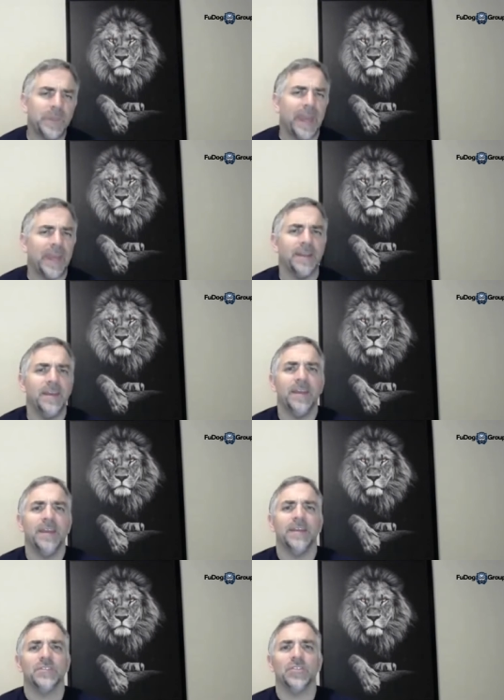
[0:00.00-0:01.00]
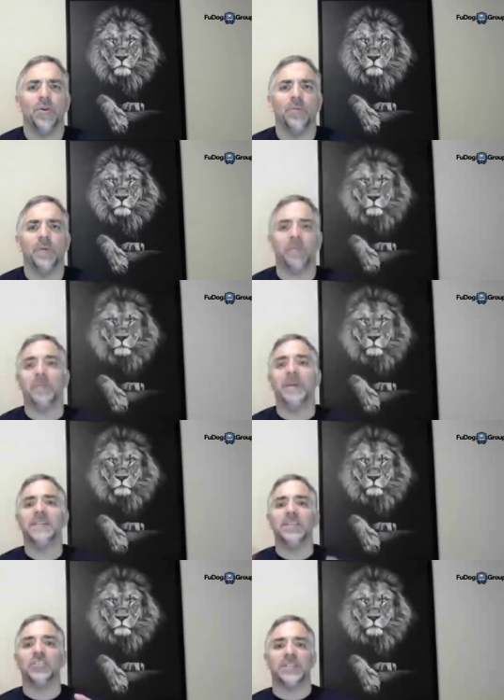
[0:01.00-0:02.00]
And so, but my
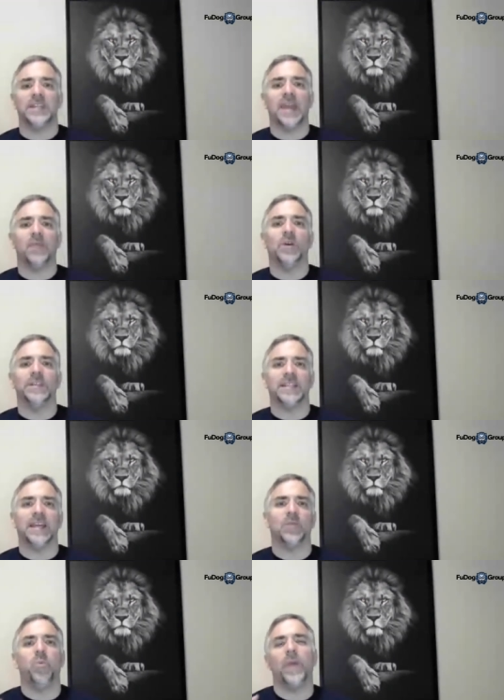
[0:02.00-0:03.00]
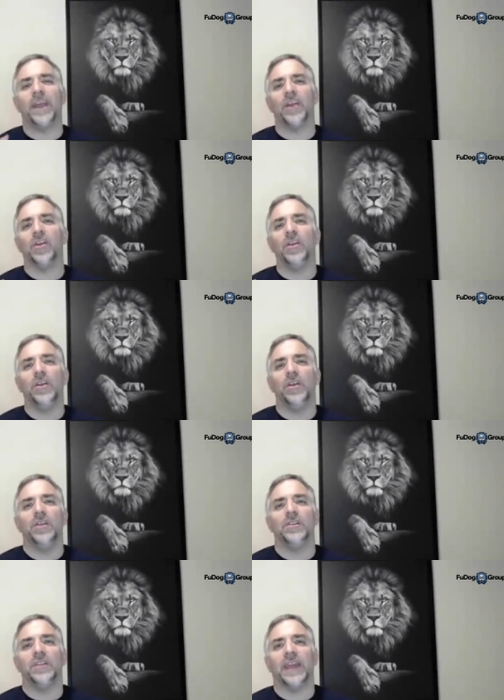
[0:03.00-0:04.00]
message today was like, where,
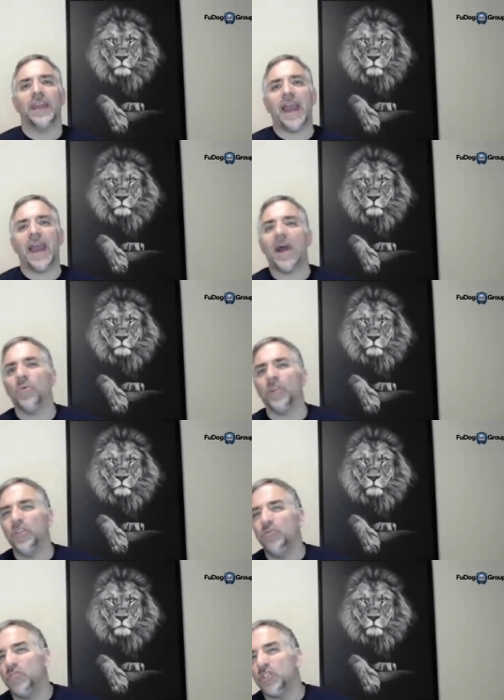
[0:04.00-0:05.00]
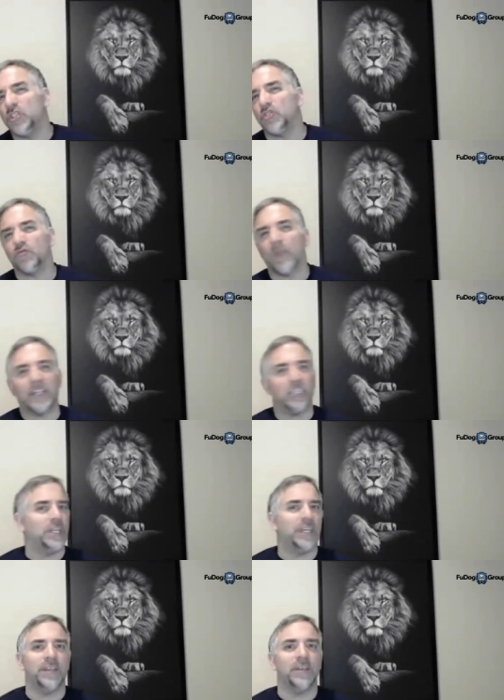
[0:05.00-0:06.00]
like, how are you
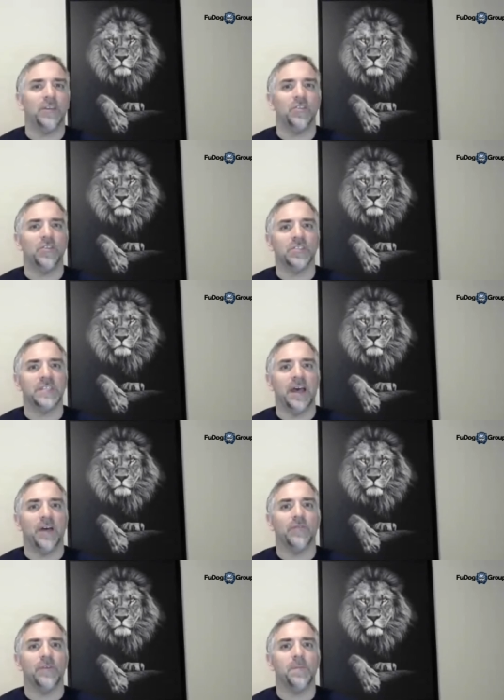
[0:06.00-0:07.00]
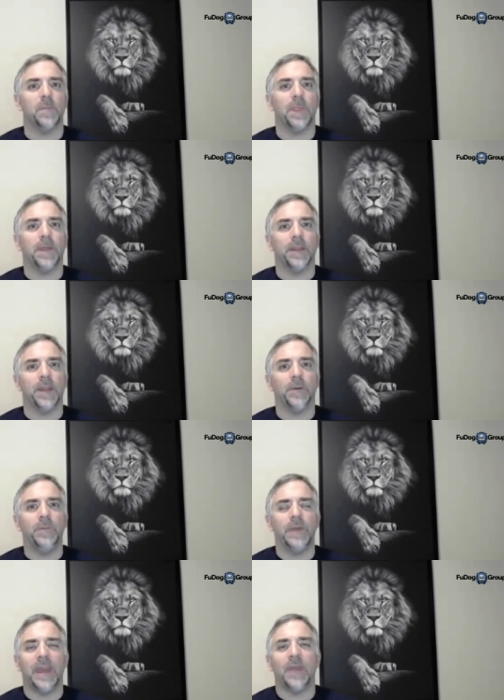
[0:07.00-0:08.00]
stretching yourself? You know?
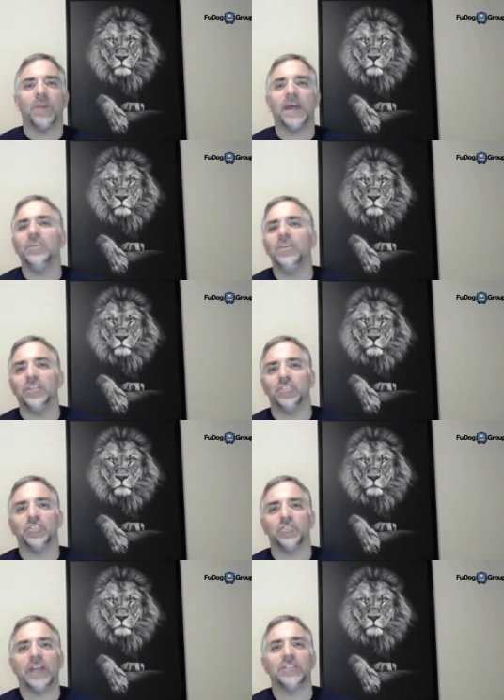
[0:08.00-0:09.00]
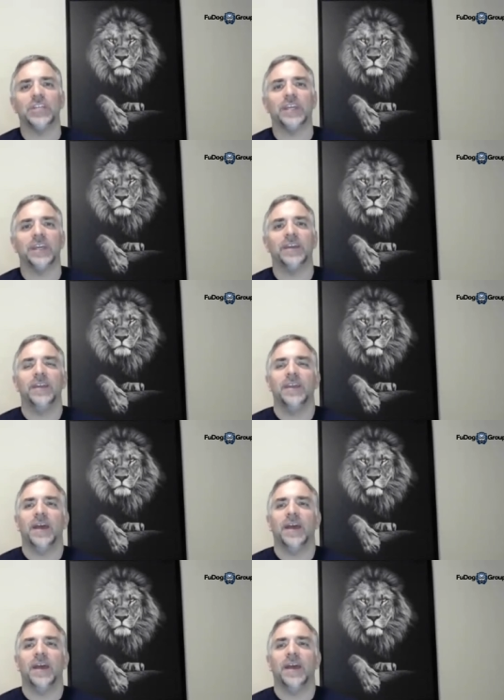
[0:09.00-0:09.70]
And when I look at stretching,